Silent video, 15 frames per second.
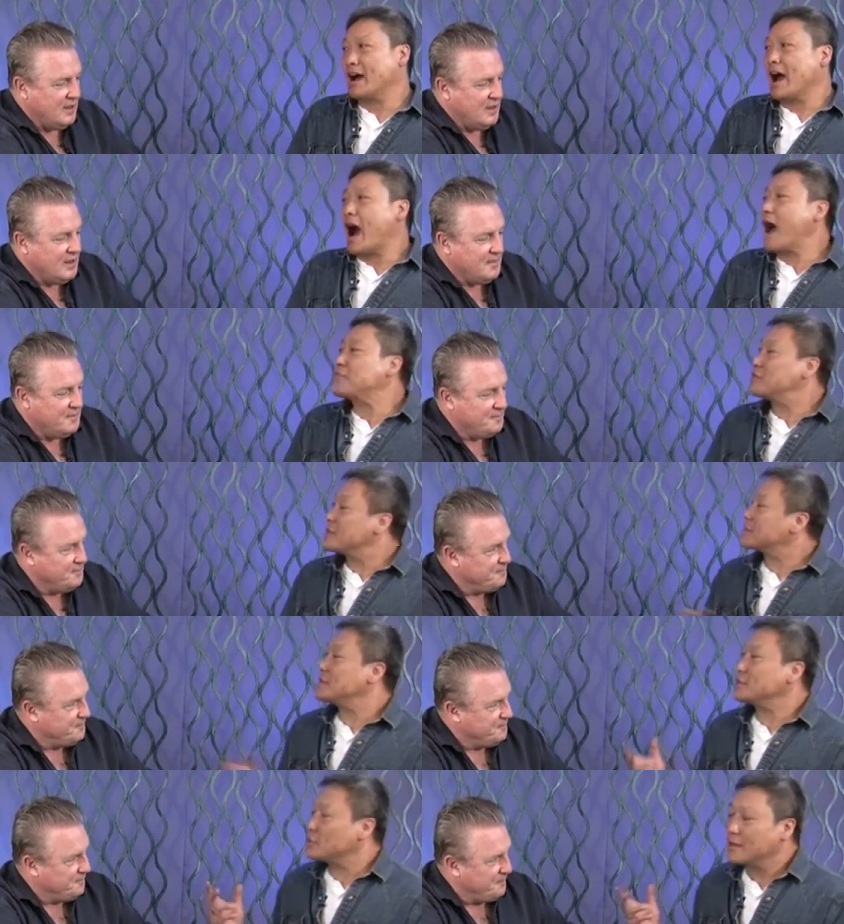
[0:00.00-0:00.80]
Speaker 1: yeah. I
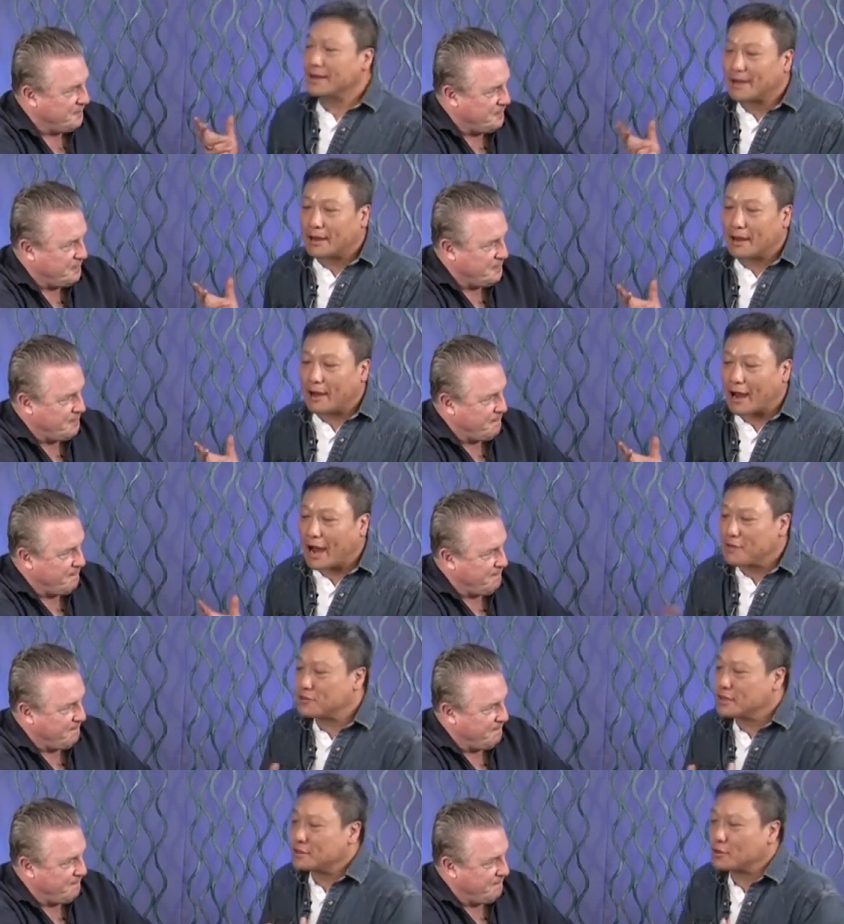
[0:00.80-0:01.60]
think that
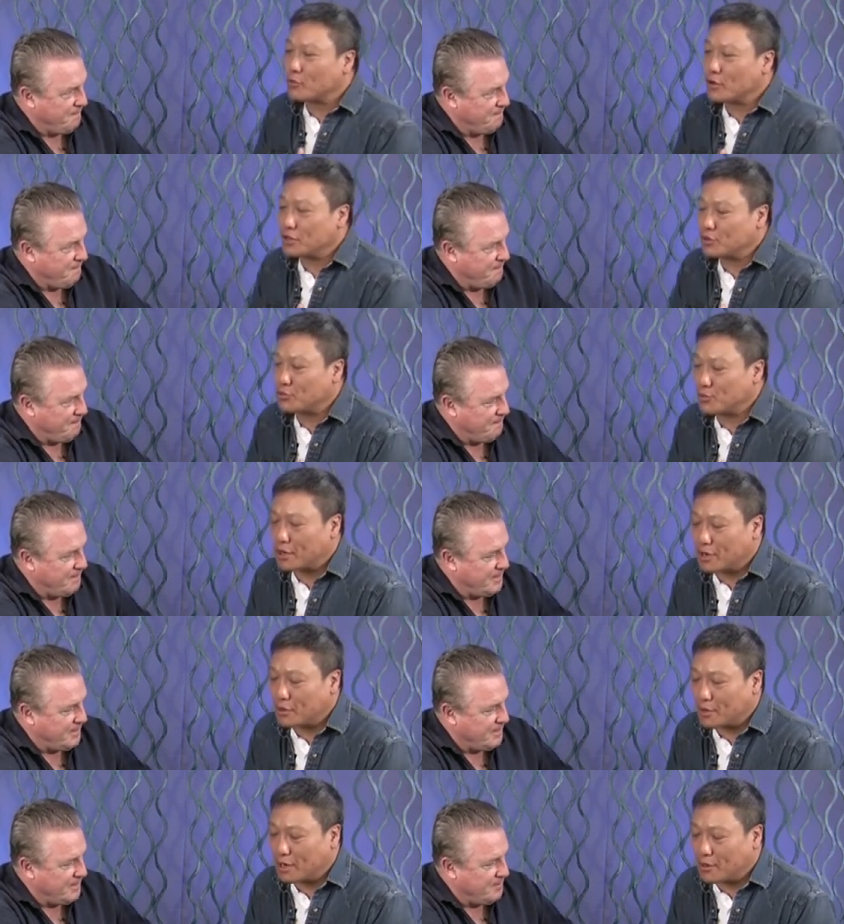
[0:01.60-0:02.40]
I think that what
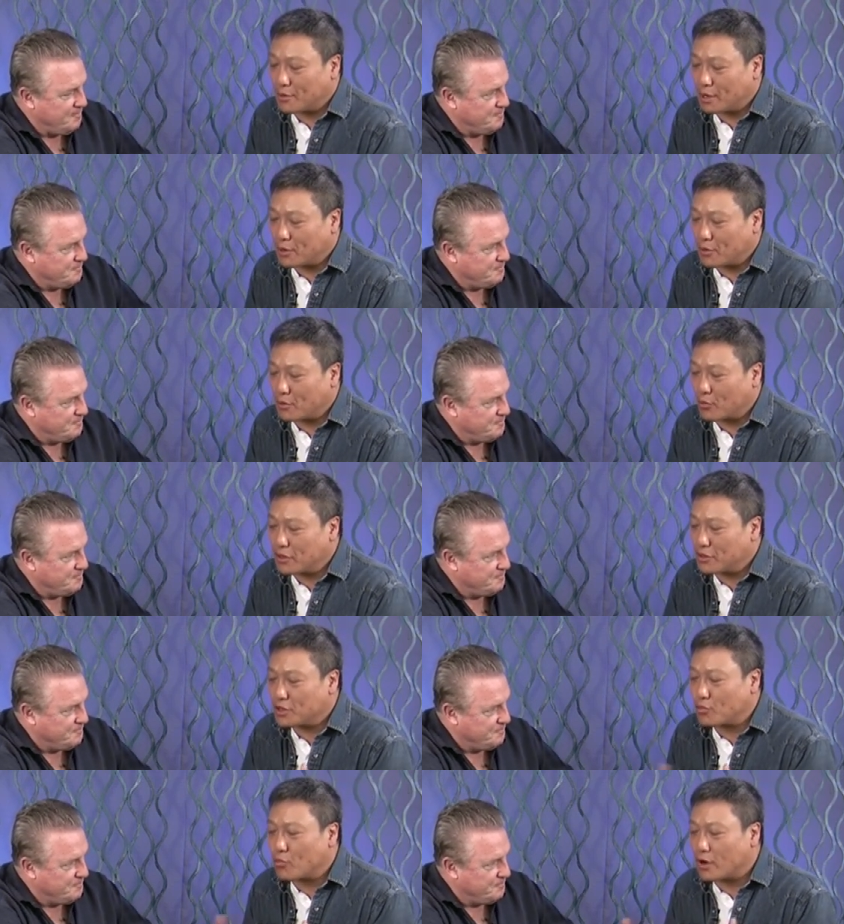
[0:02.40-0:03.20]
you, uh, uh, uh
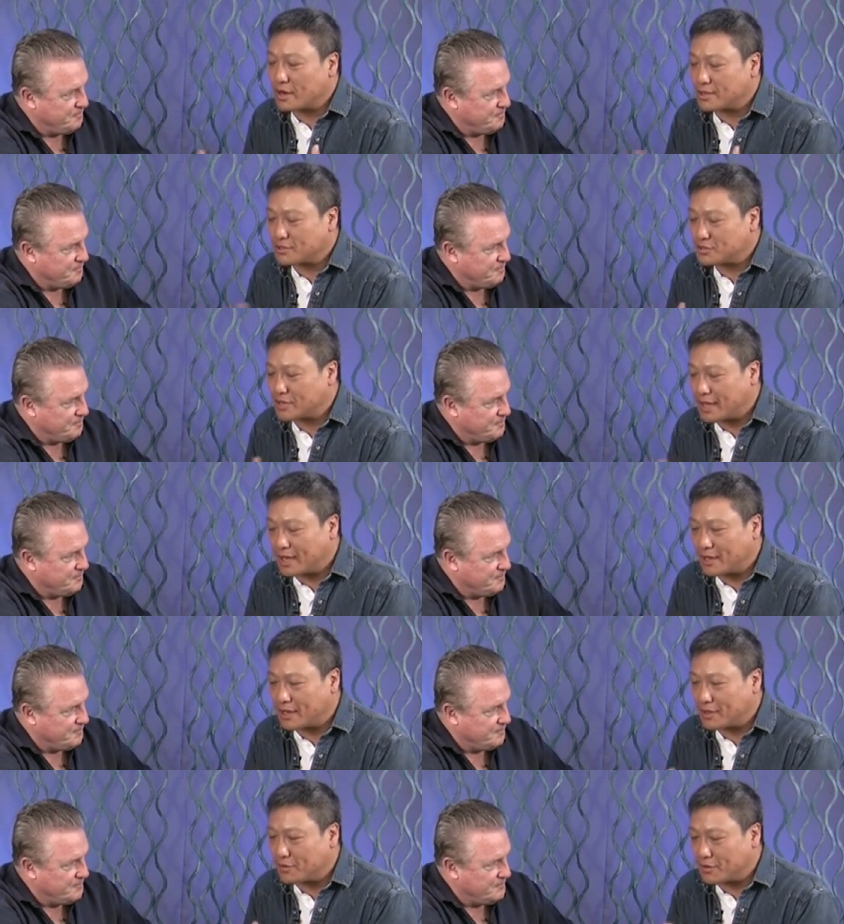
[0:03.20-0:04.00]
whether you want to
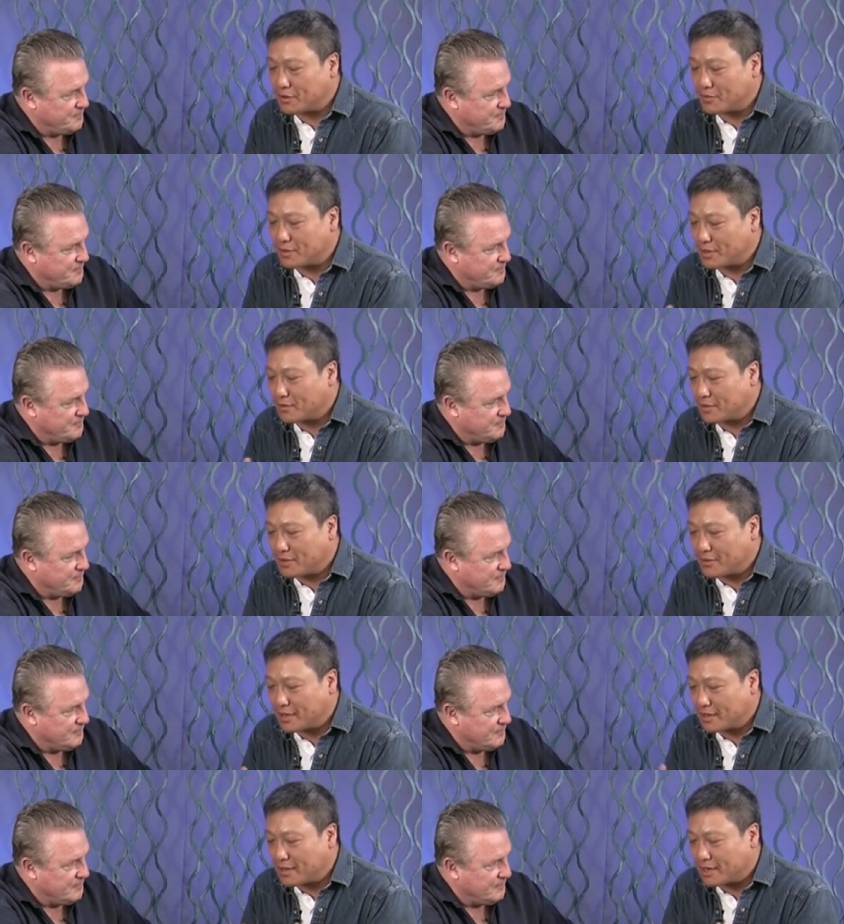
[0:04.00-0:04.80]
say uh,
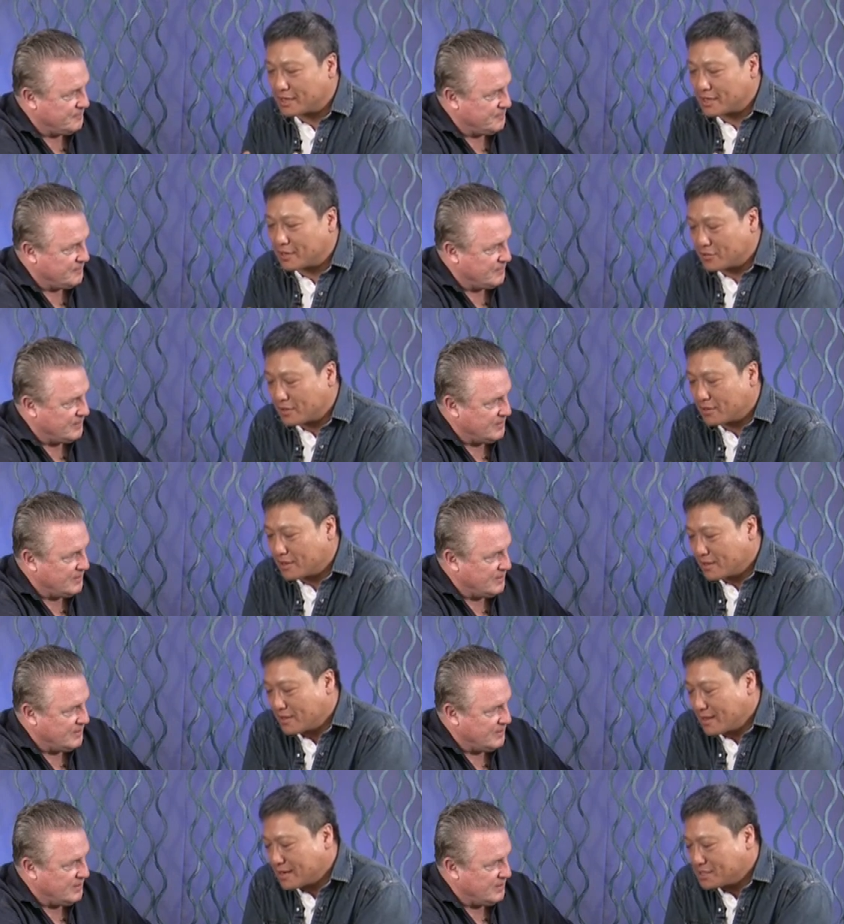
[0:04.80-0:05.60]
that, that, that, it,
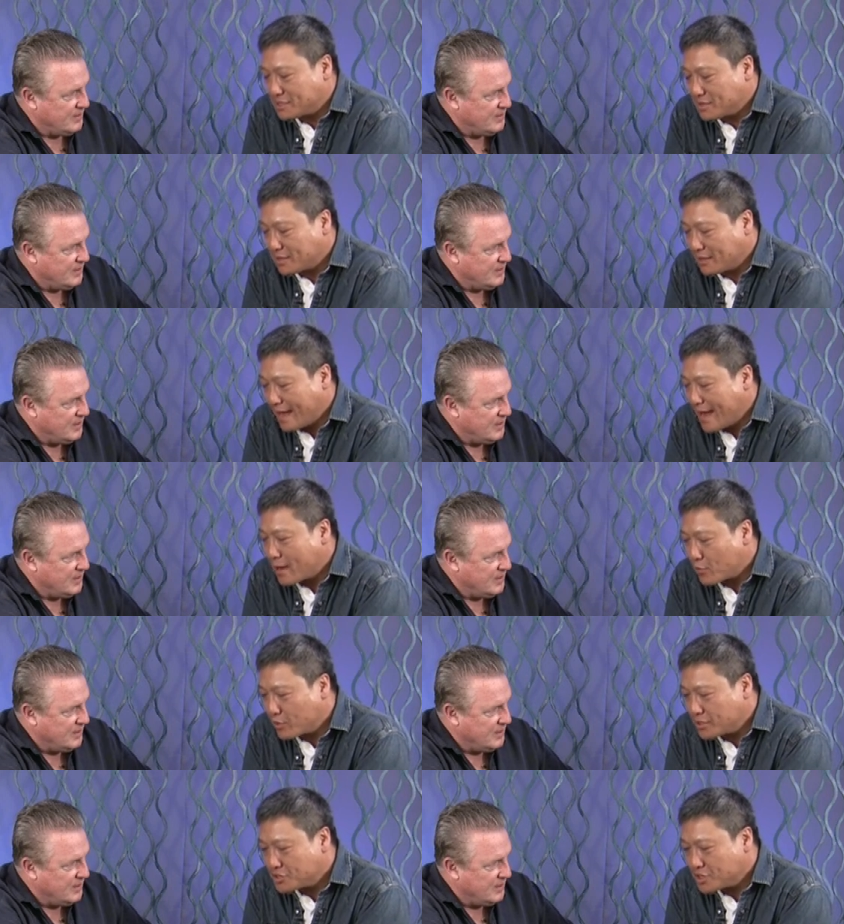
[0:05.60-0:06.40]
that it's in the
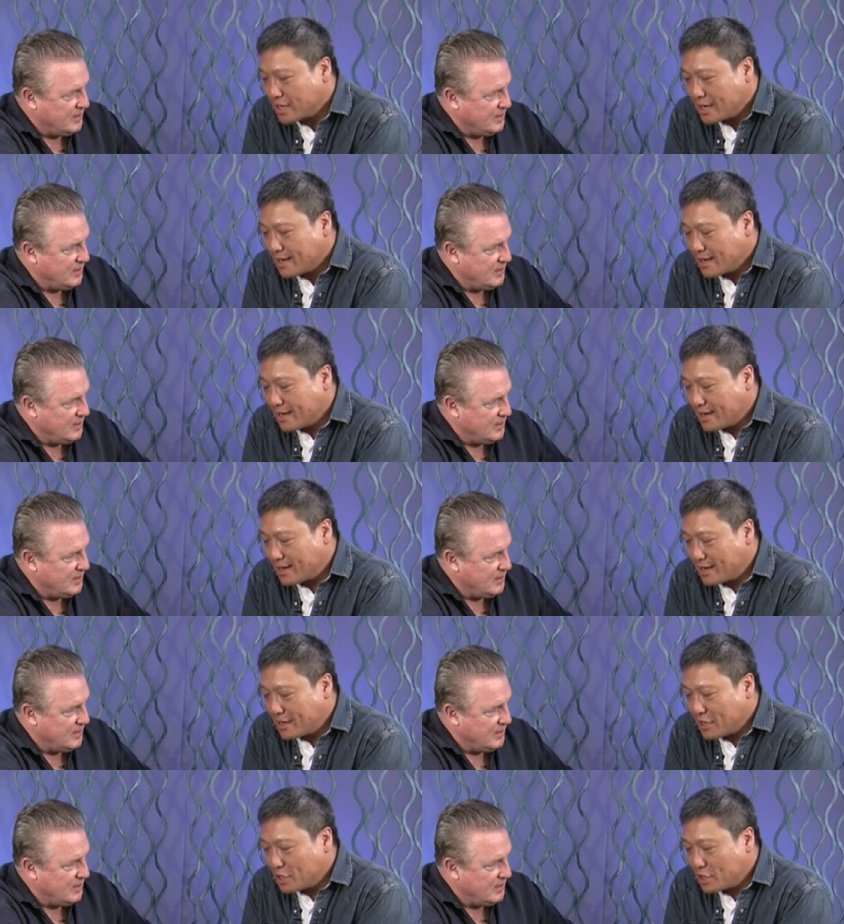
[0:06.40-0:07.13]
language, uh,